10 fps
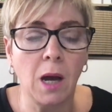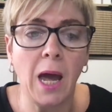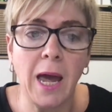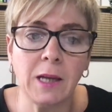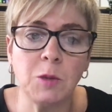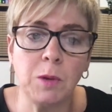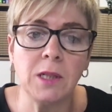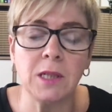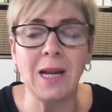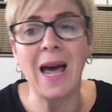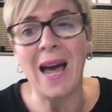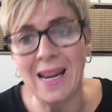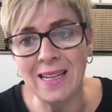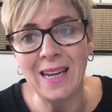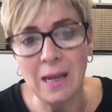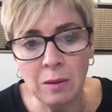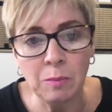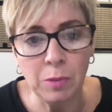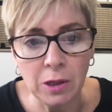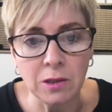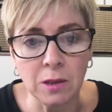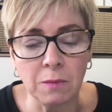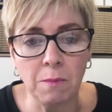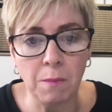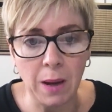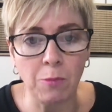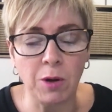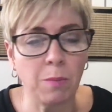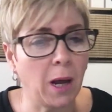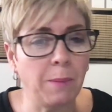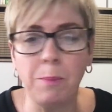Explicit and implicit memory play